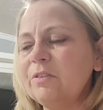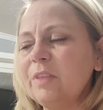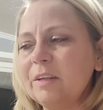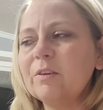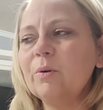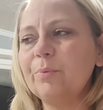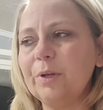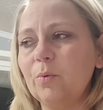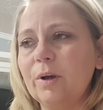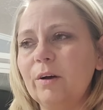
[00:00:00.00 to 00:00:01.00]
So that's going
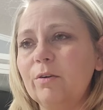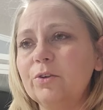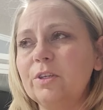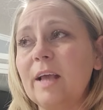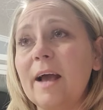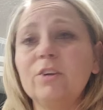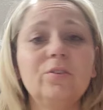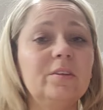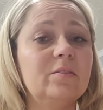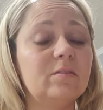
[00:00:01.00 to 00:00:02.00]
pretty well. She
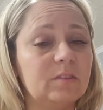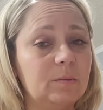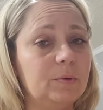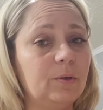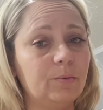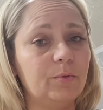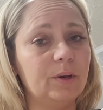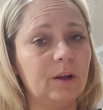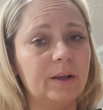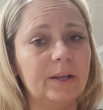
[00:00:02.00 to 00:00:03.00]
actually is sleeping through
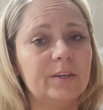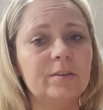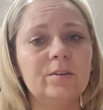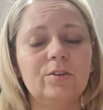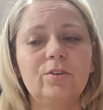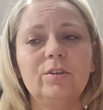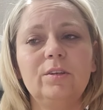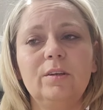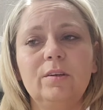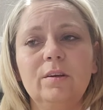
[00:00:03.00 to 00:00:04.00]
the night.
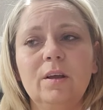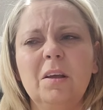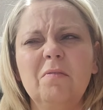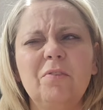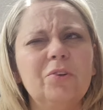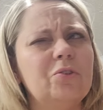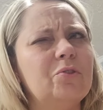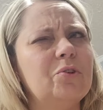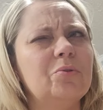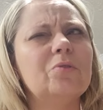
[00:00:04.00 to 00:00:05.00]
First
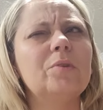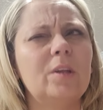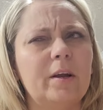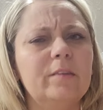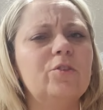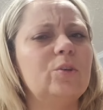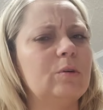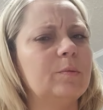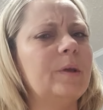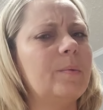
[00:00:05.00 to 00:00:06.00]
2 or 3 nights, she
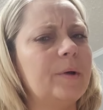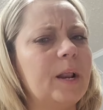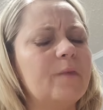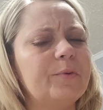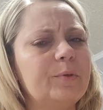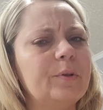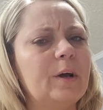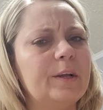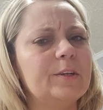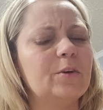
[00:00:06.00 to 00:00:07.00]
woke me up about halfway through the
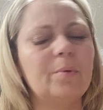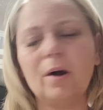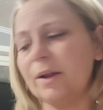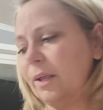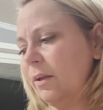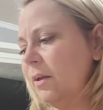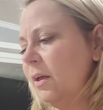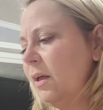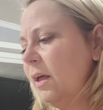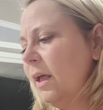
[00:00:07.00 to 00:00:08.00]
night to go potty.
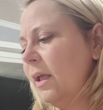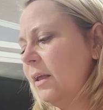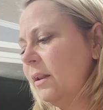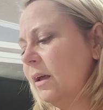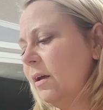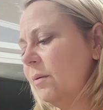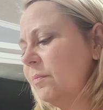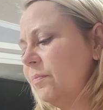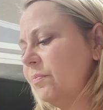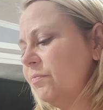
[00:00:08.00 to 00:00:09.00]

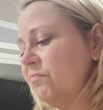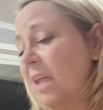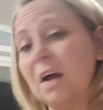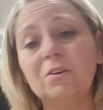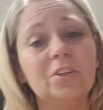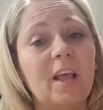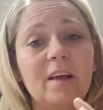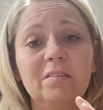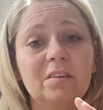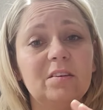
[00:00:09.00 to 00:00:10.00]
And now she
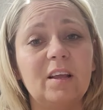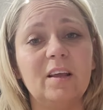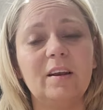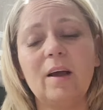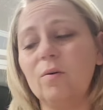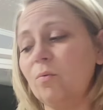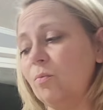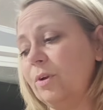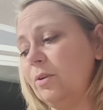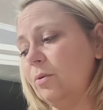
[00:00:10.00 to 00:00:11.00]
hasn't. And now
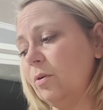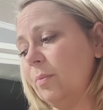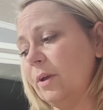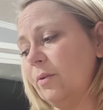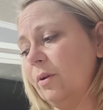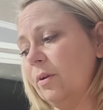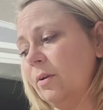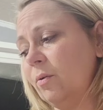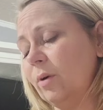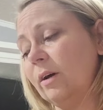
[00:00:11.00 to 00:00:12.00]
we do go to bed.
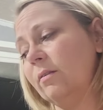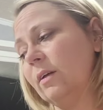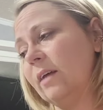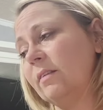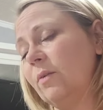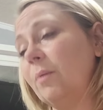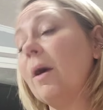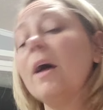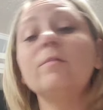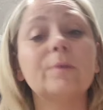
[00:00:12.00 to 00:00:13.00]
Well,
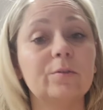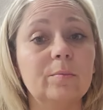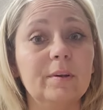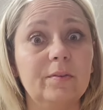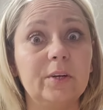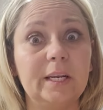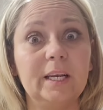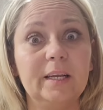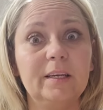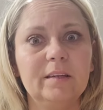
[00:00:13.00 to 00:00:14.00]
my husband goes to bed fairly late.